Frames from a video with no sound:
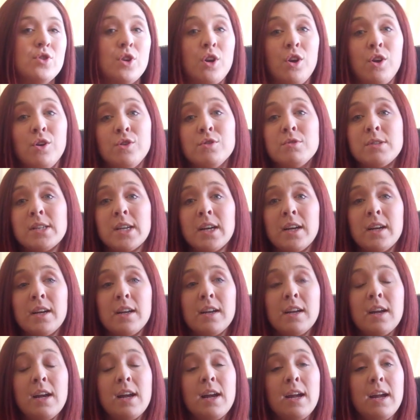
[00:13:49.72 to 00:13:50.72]
to lose it.
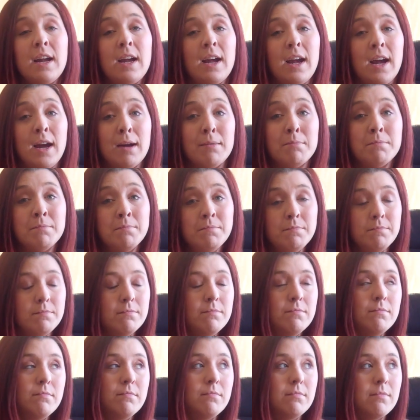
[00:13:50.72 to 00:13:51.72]

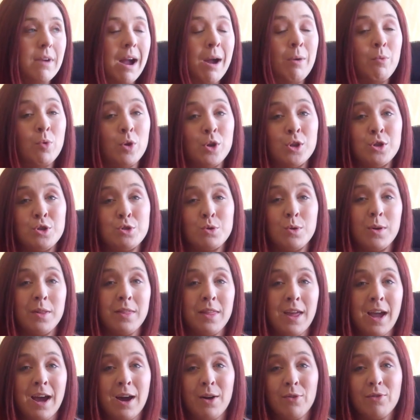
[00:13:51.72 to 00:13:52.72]
I want to do it
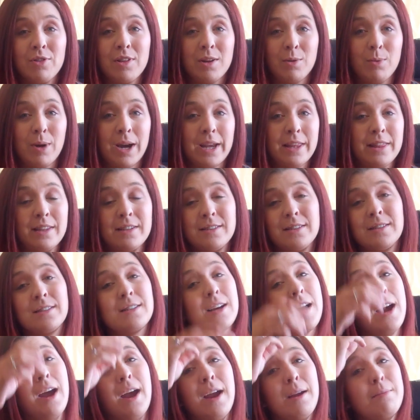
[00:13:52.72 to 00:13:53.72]
the healthy way this
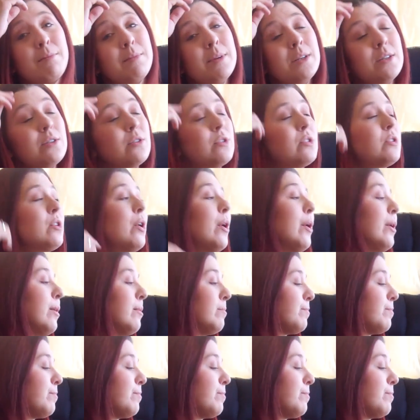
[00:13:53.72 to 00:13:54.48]
time. So